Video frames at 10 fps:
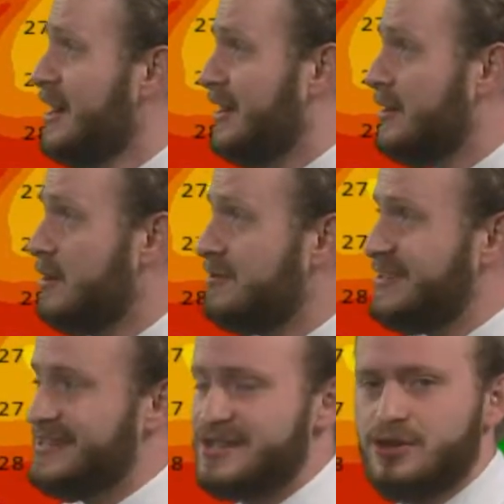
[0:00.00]
Now, notice
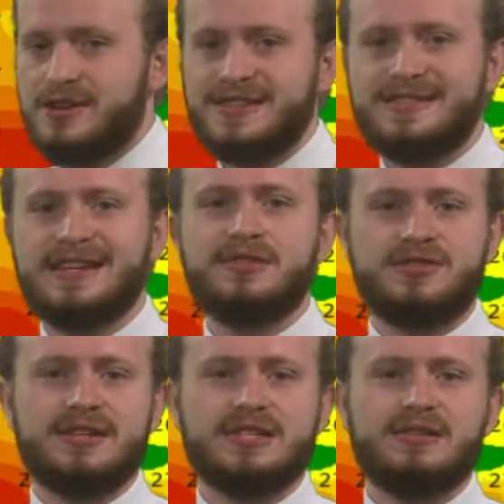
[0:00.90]
it says 36 Celsius.